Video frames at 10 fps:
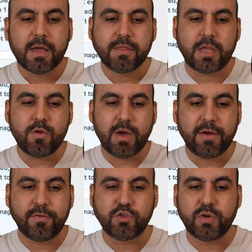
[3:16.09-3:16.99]
Then you
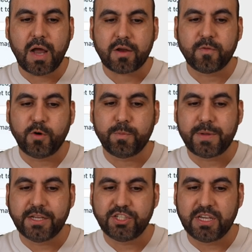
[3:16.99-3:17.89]
have do not convert
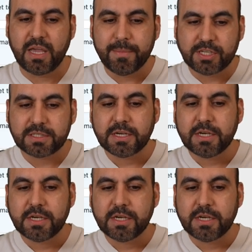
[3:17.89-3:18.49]
PNG images.